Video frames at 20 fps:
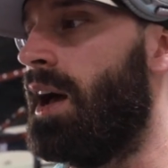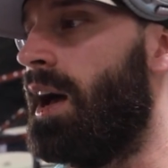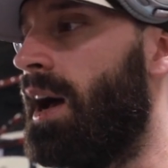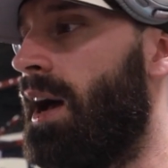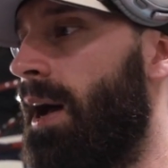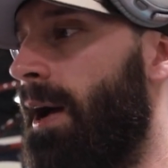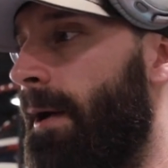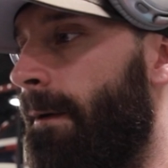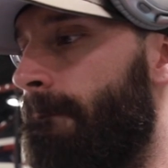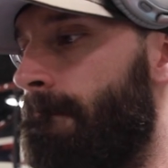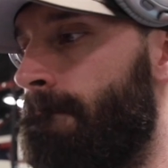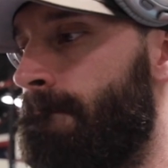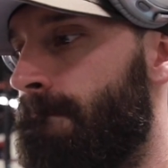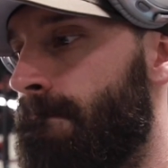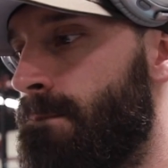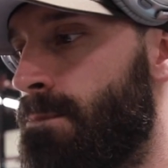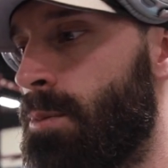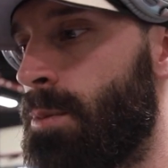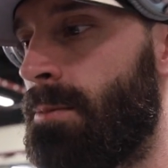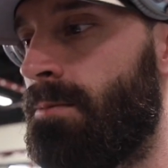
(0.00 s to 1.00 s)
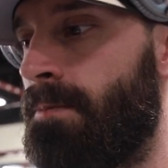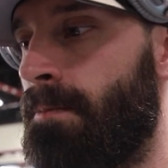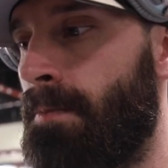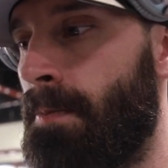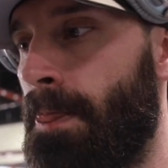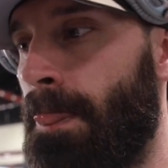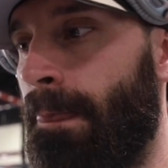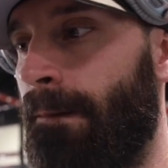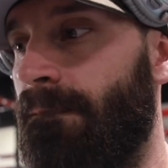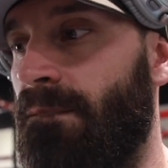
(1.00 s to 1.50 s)
um, this is new.
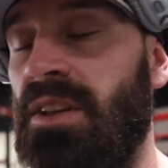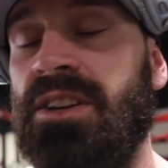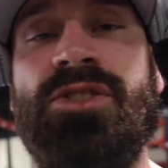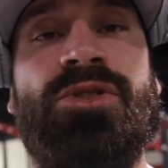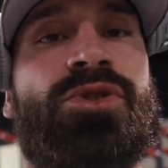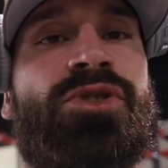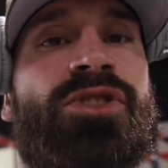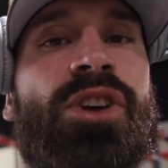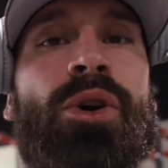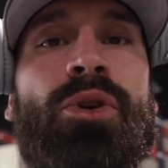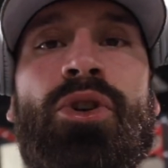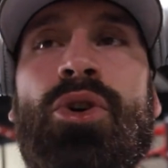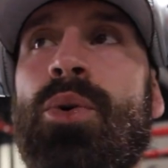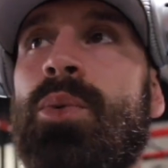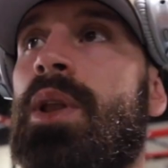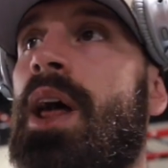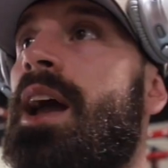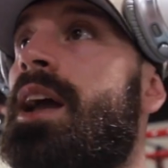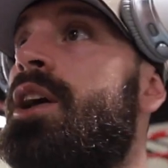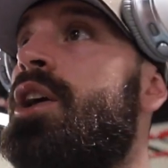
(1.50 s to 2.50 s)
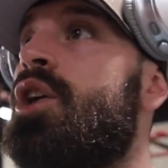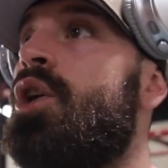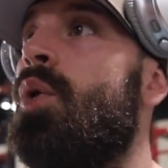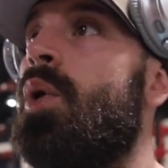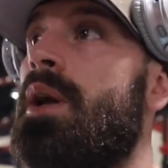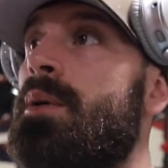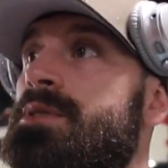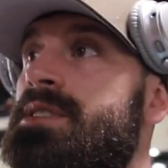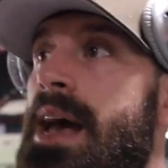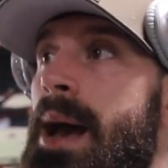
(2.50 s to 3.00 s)
This is so new. Like
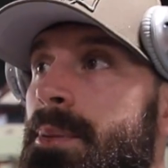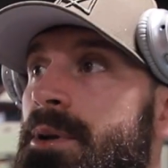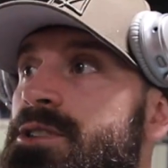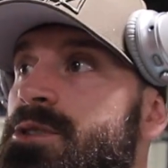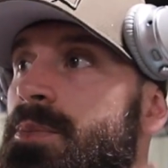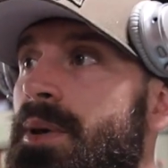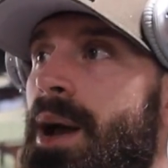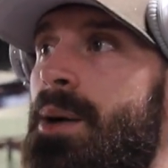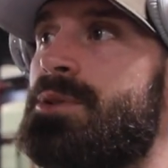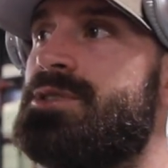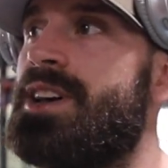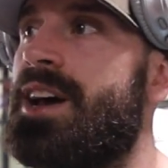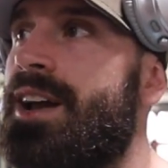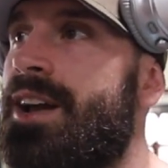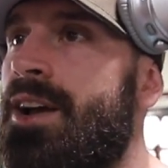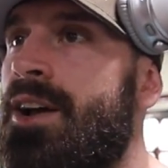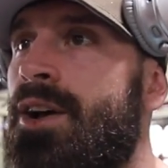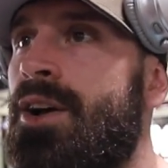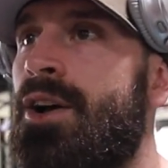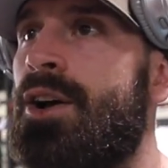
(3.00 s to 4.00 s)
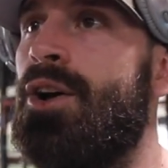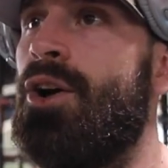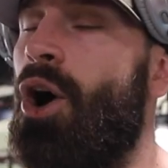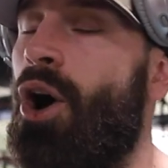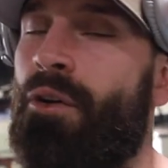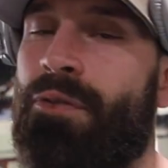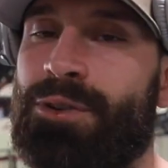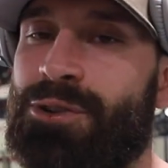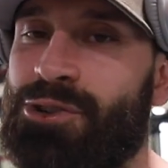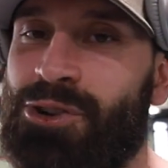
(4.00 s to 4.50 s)
when it was happening to me, I was like,
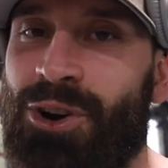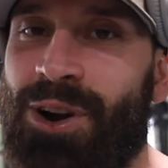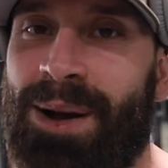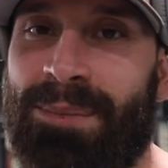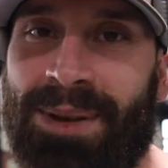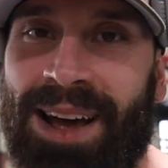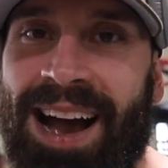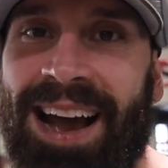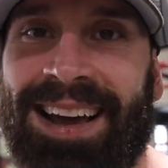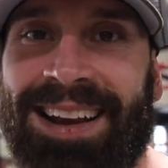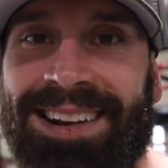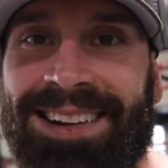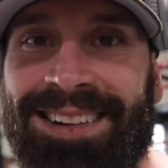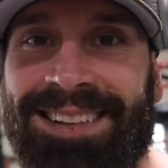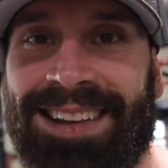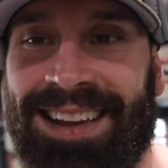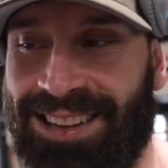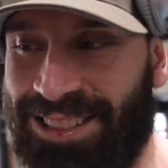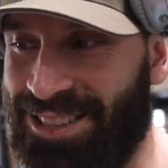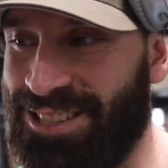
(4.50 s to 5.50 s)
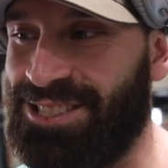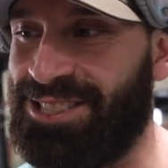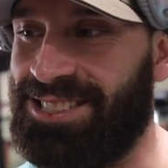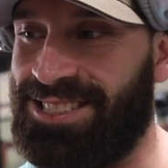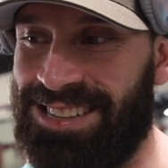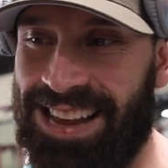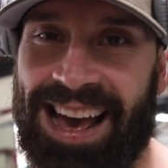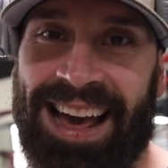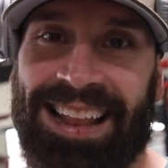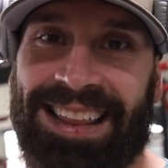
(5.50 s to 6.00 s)
"Oh, for sure, I'm dying. Like this
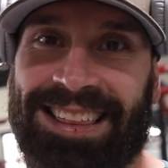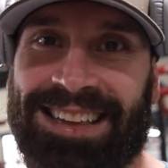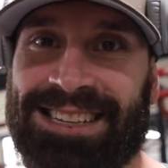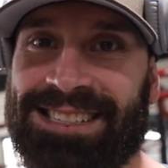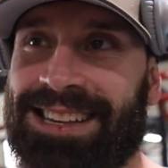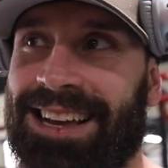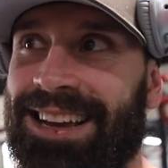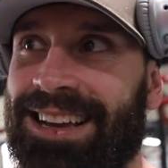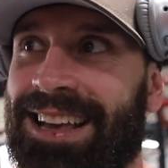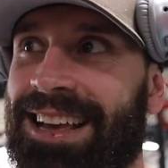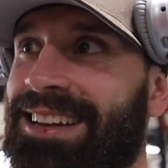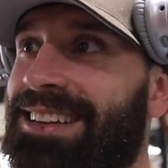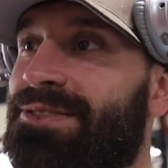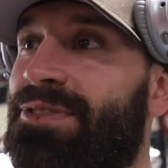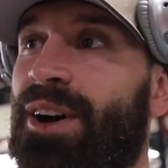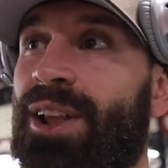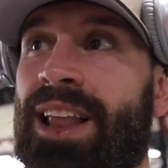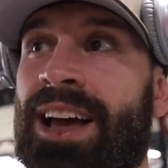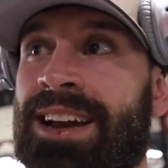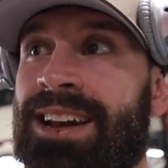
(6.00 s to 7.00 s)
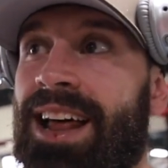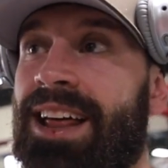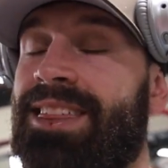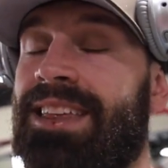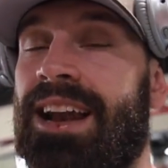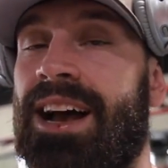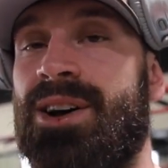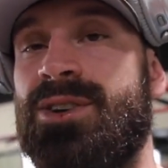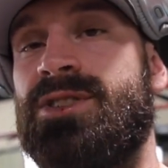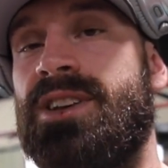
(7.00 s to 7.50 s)
is death." Because like it felt like
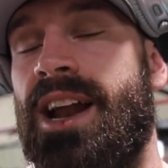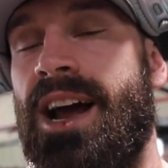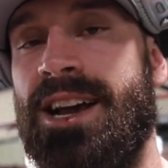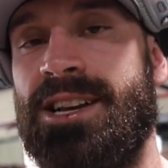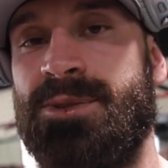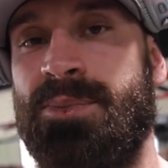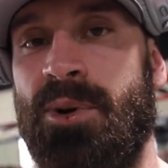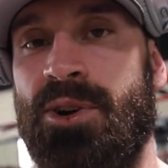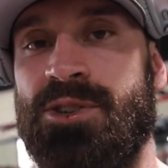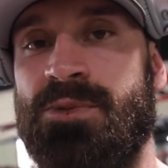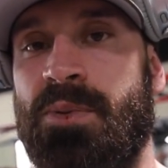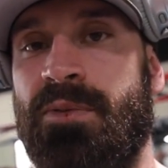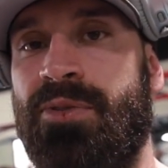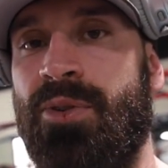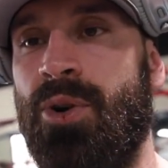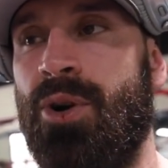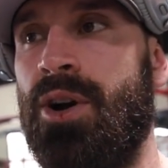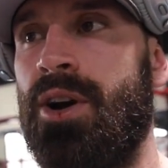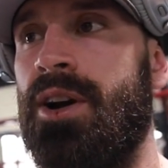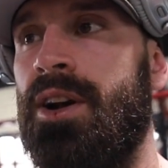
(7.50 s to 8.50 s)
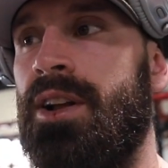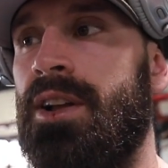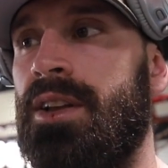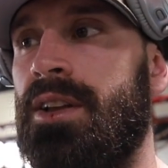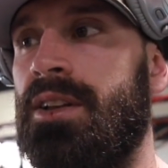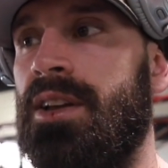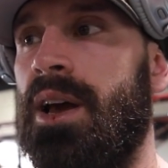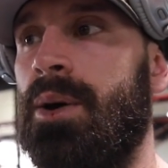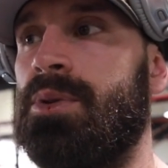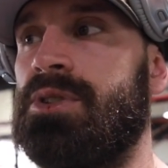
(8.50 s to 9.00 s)
nothing else that I experienced before.
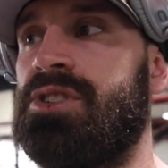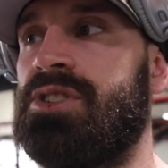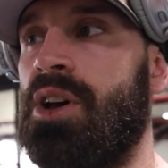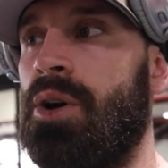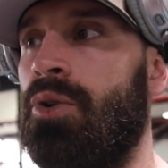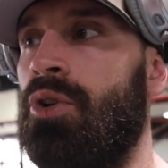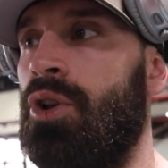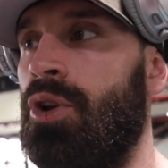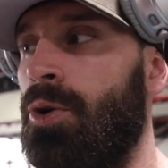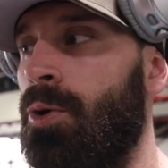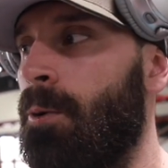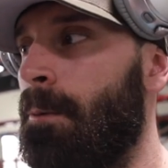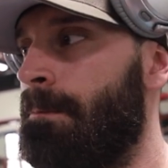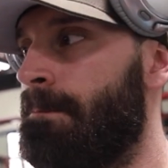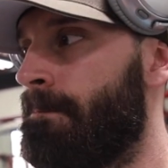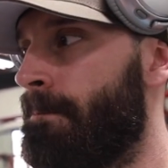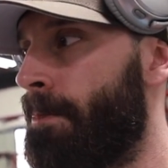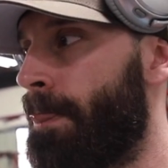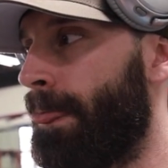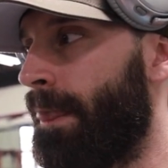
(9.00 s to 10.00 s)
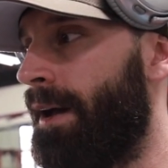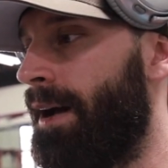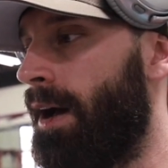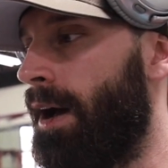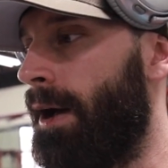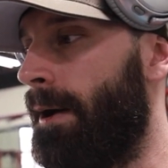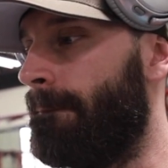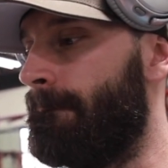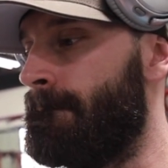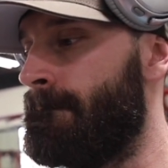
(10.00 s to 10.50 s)
It was so new.
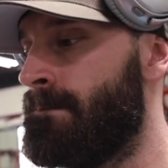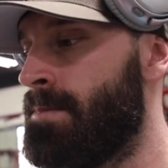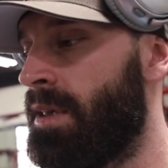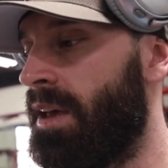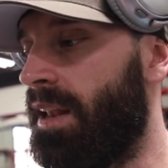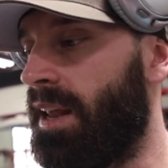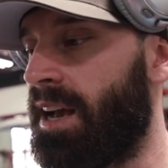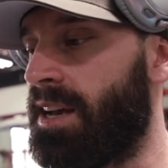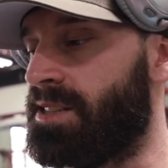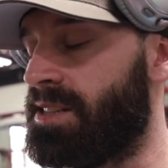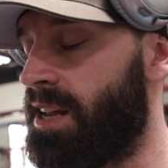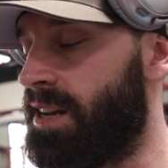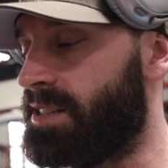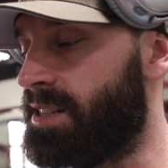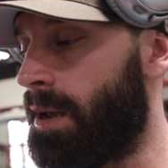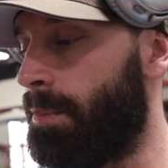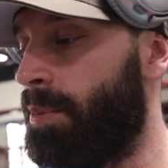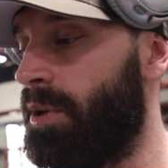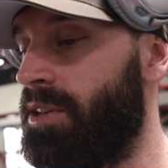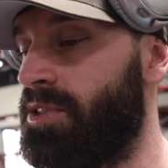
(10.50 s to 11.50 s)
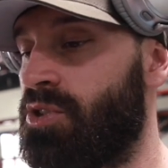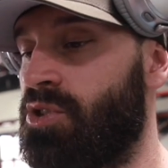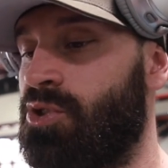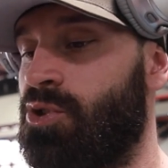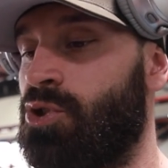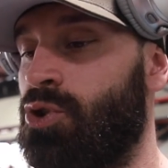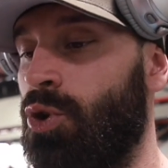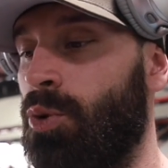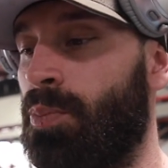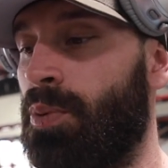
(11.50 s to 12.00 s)
Um, like I said, it's like being
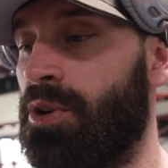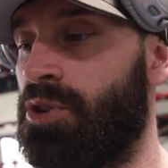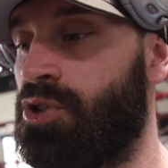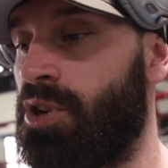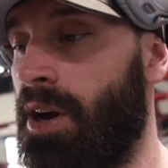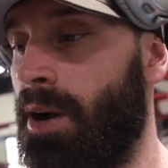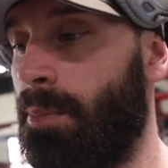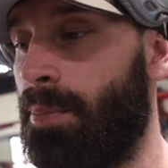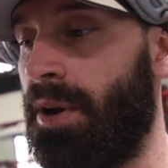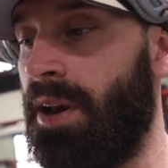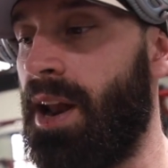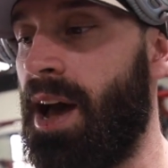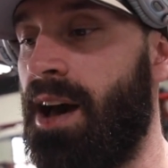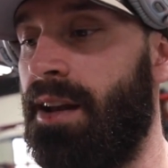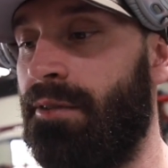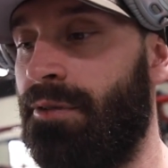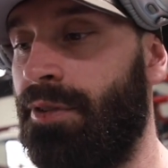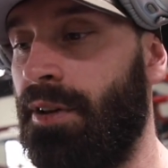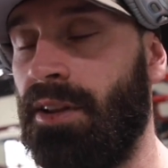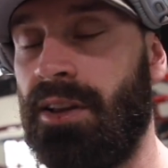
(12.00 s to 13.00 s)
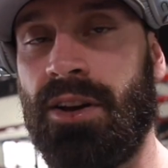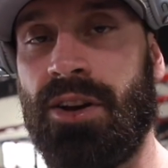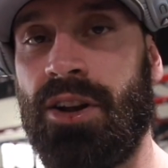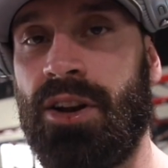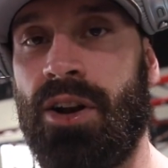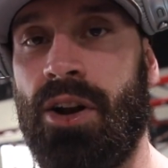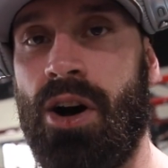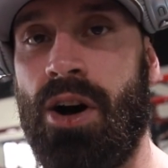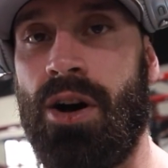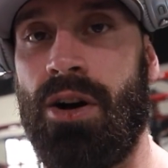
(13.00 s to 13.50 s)
super drunk but not feeling
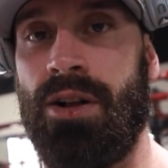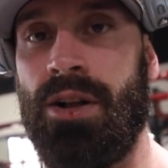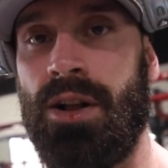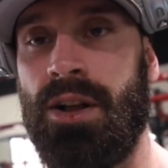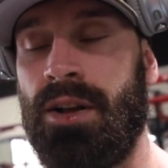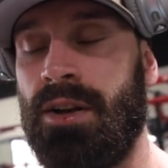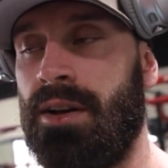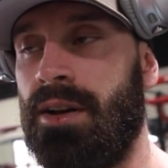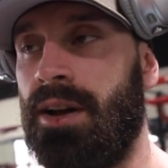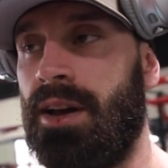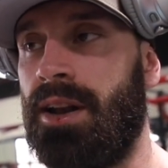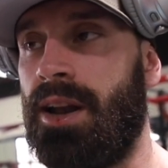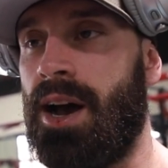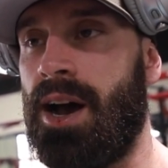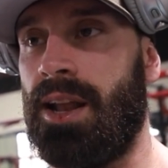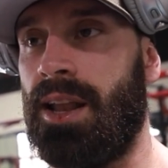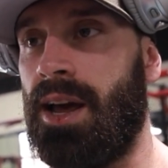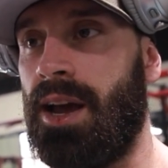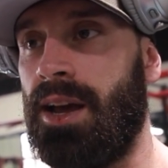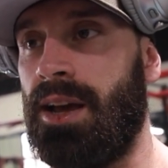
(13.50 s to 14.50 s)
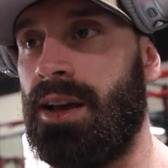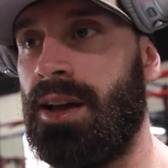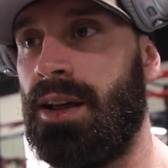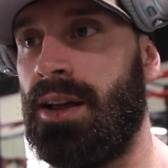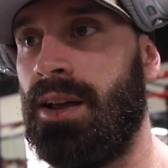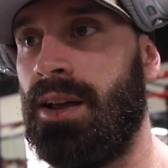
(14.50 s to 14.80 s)
good at all, and not like